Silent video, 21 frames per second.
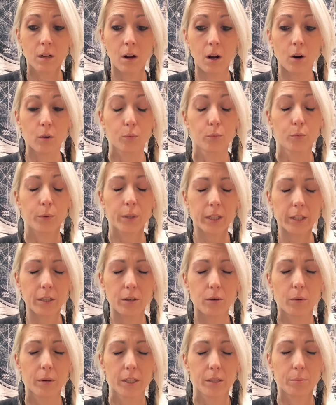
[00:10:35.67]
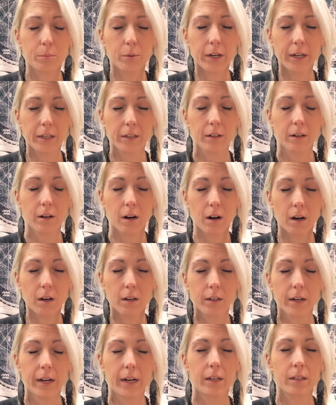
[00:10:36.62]
are really going to break your
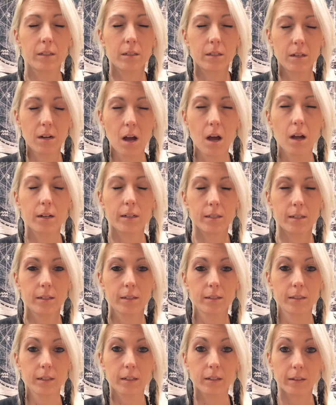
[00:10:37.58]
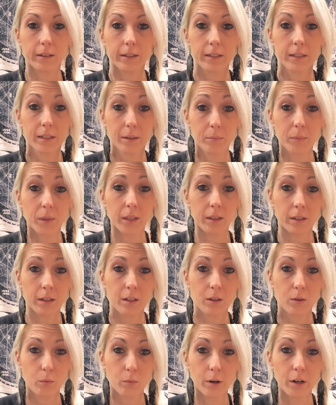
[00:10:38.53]
heart, and it's not necessarily something that
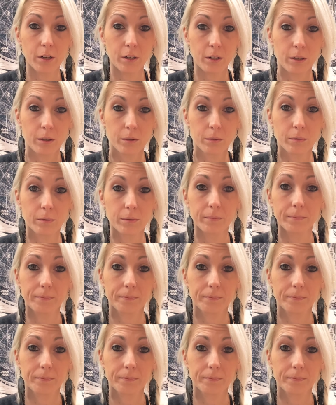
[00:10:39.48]
you want to do.